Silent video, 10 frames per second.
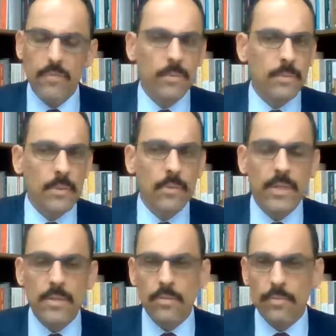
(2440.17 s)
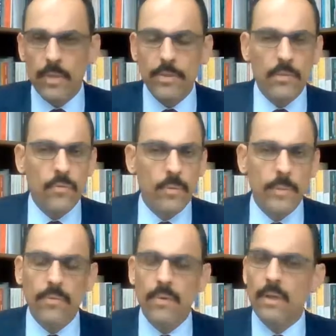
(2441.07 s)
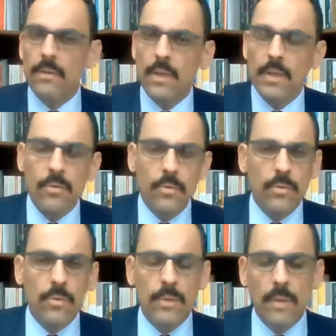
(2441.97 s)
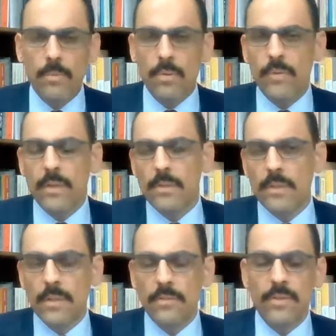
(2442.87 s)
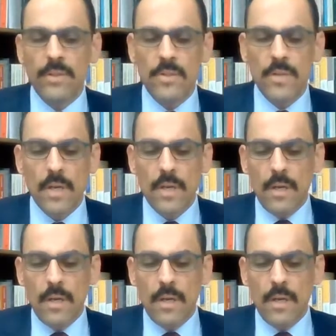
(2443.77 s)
from the US to Russia, from Iran to a number of other countries.